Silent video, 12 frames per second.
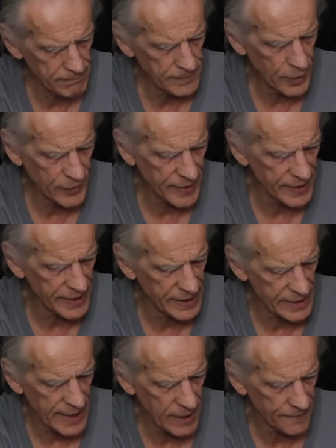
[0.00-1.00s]
both of
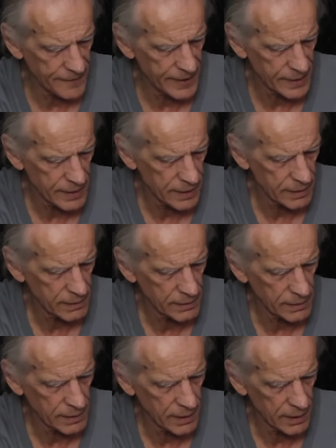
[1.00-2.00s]
these outfits,
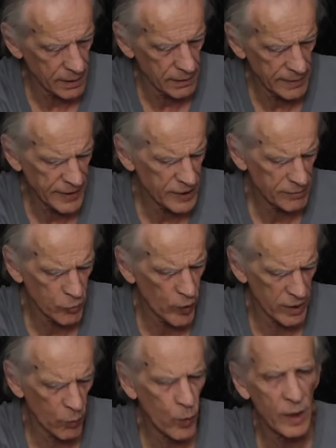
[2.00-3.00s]
there's
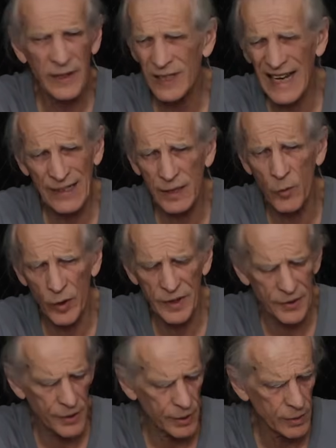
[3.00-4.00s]
more than one. There's actually more
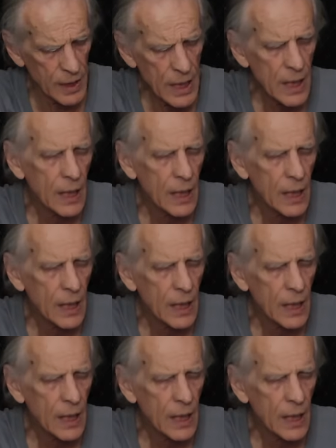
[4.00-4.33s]
than 2.